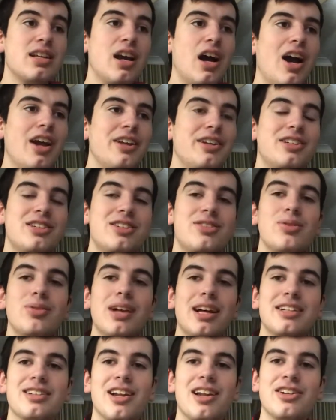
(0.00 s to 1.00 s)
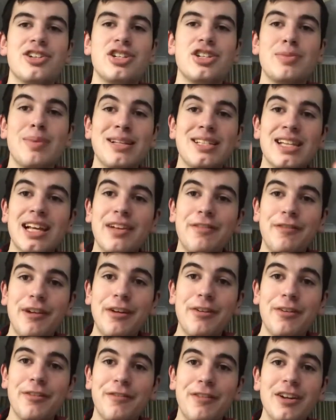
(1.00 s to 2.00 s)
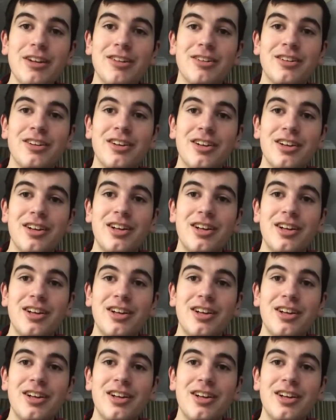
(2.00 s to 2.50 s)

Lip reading: I do like Delilah. She's my second favourite villain.